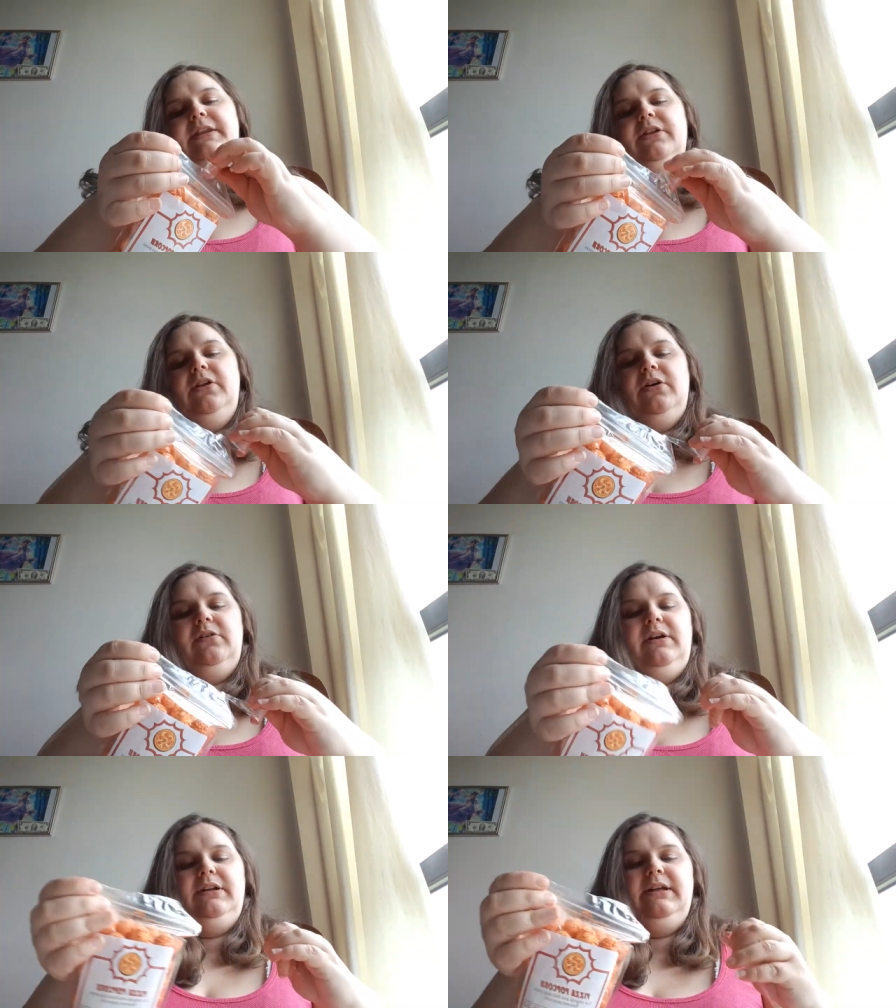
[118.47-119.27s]
the long
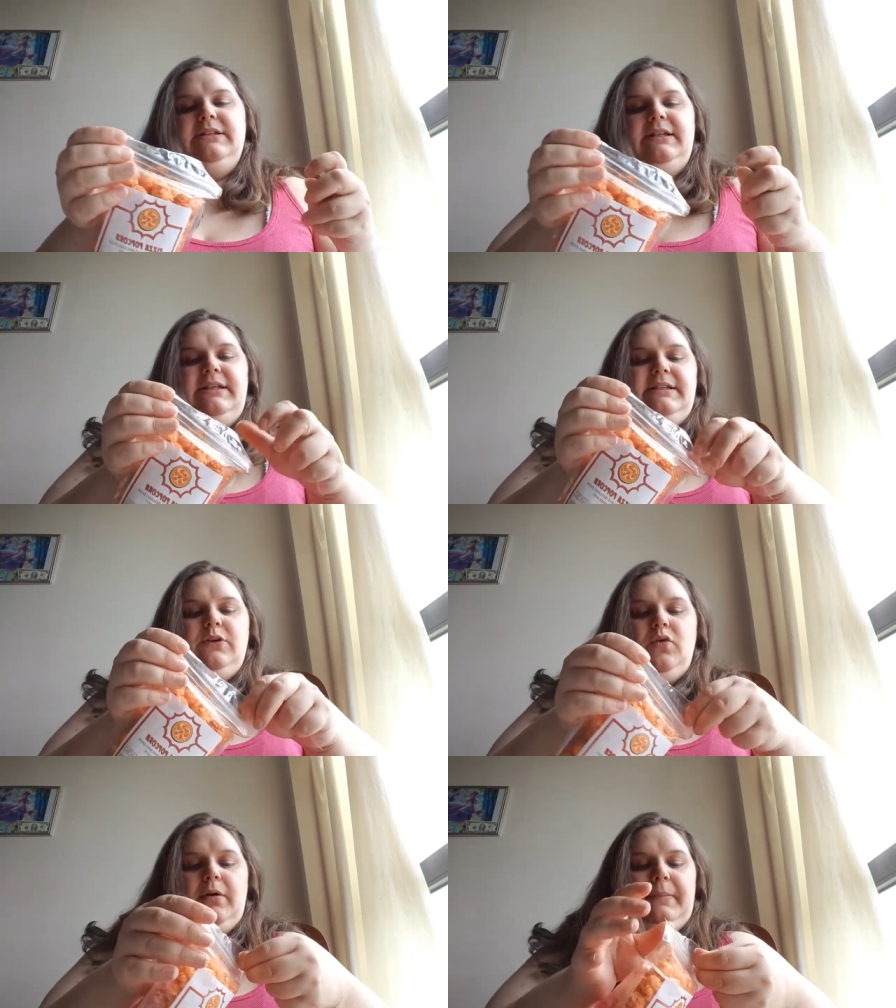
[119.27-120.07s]
run because it is
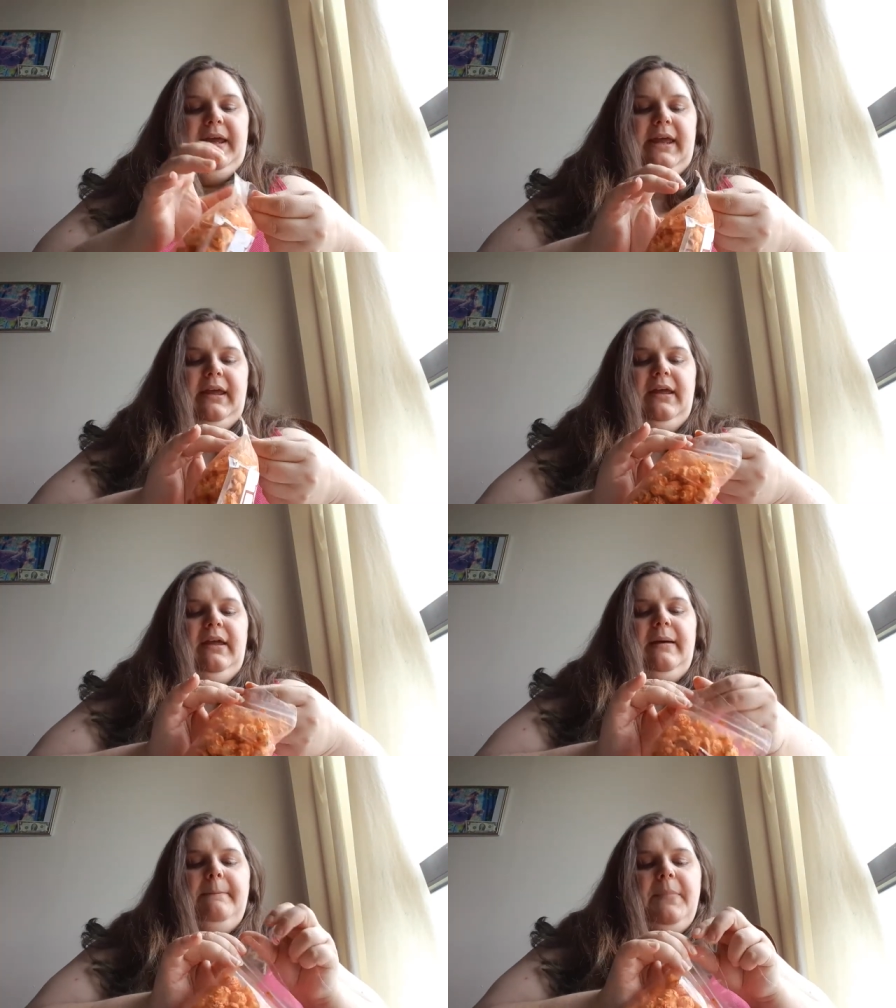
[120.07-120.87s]
gourmet
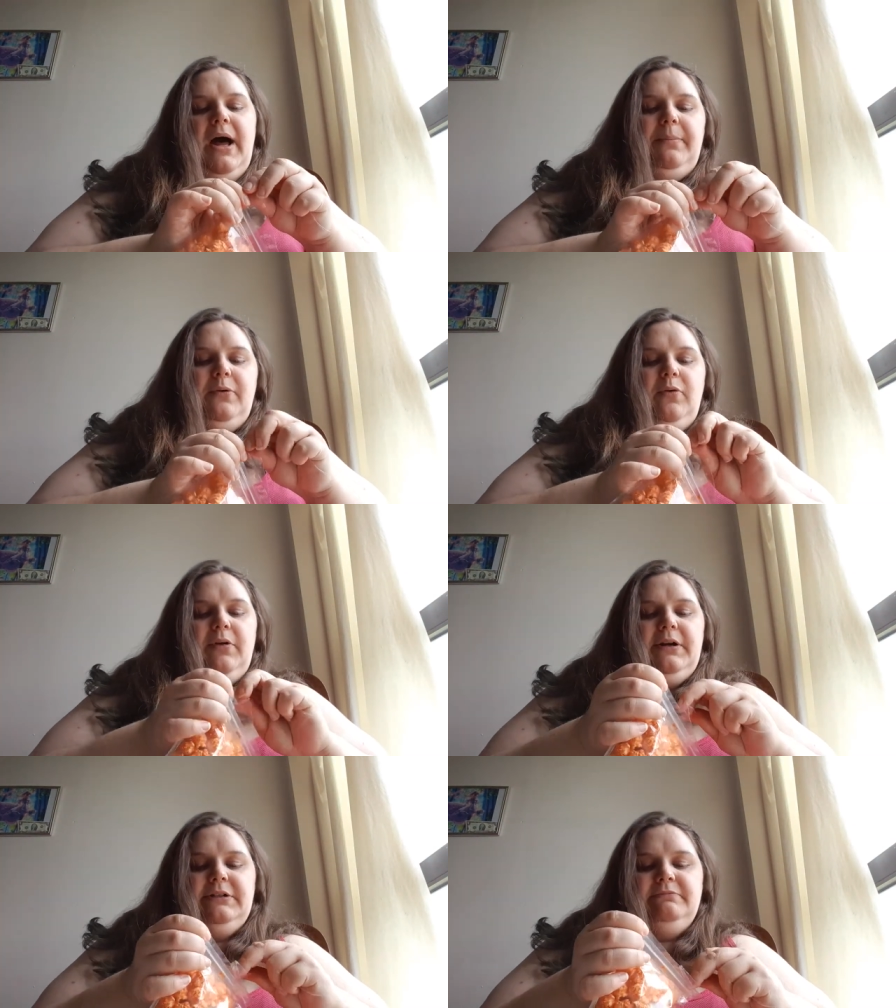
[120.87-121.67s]

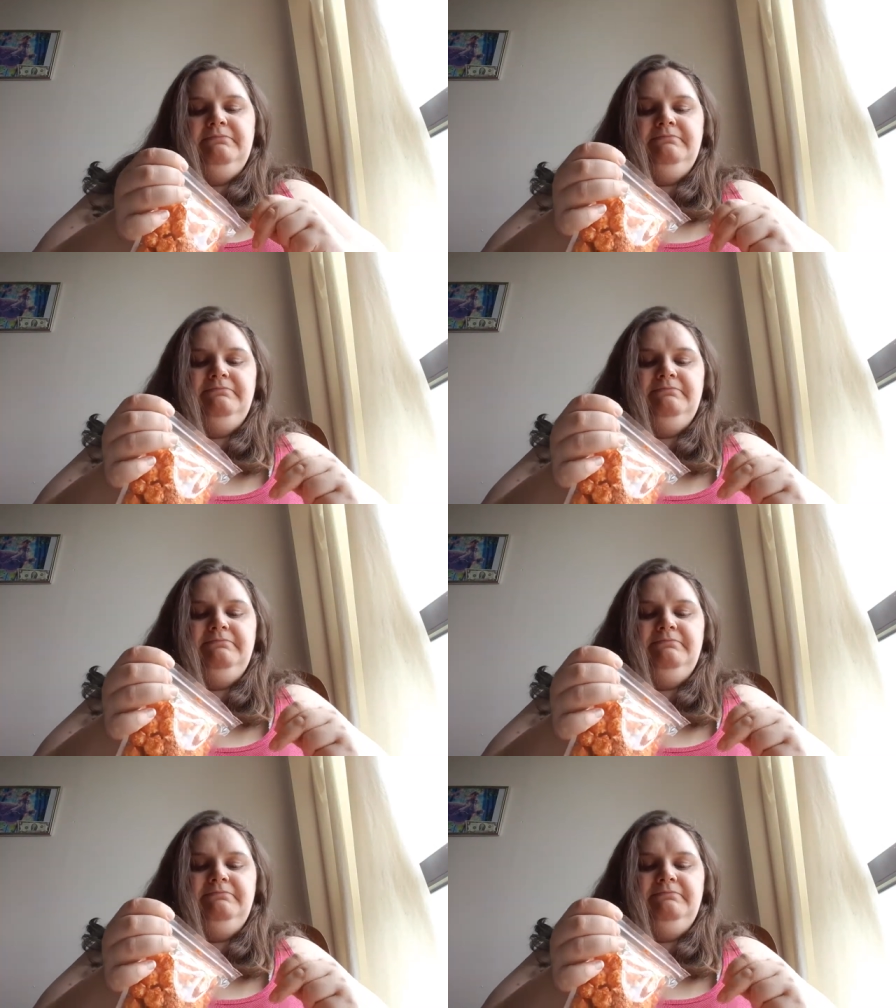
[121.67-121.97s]
popcorn.